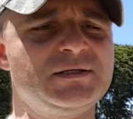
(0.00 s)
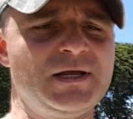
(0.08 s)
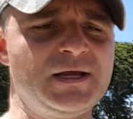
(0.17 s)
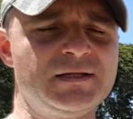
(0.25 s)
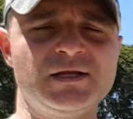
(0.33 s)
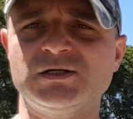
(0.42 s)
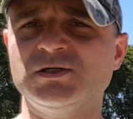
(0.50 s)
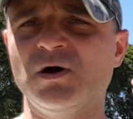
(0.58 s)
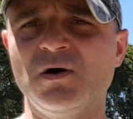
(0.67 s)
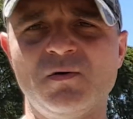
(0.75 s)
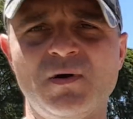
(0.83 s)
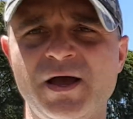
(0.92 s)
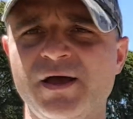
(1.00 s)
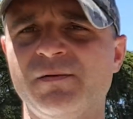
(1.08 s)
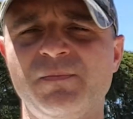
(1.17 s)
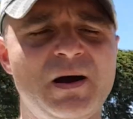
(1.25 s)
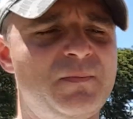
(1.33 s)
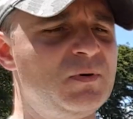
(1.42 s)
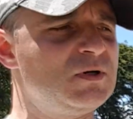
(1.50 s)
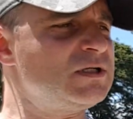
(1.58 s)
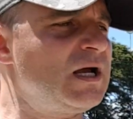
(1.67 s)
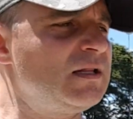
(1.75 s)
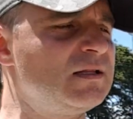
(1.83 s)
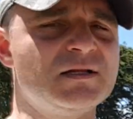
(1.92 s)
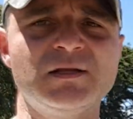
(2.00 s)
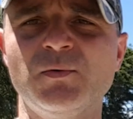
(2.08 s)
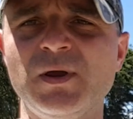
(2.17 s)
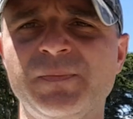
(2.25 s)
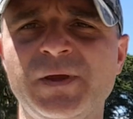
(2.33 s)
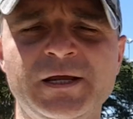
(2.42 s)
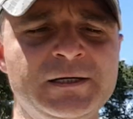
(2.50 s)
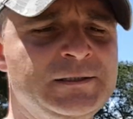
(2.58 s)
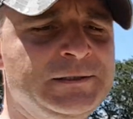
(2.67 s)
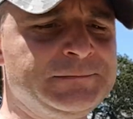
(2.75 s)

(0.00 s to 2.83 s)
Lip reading: and there's no air bubbles under the whipping.